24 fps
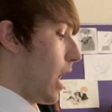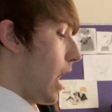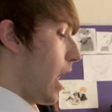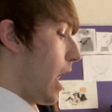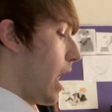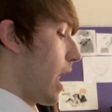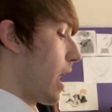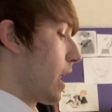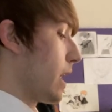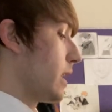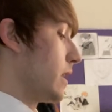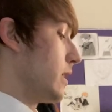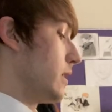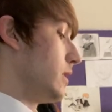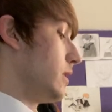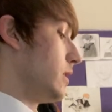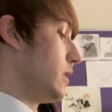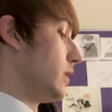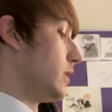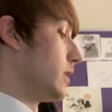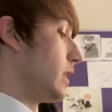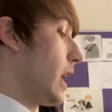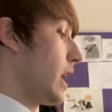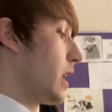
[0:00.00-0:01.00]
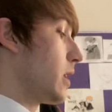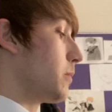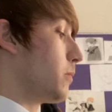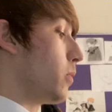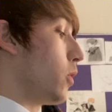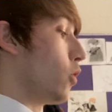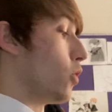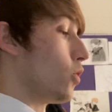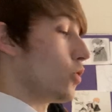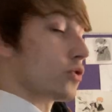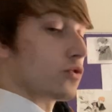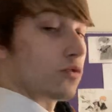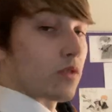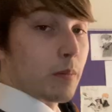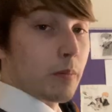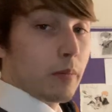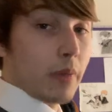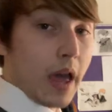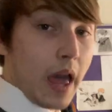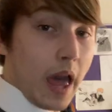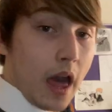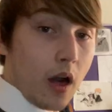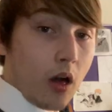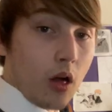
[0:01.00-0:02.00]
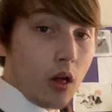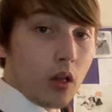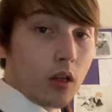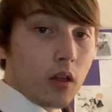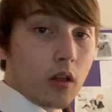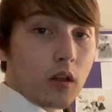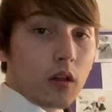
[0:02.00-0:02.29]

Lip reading: and like poles repel.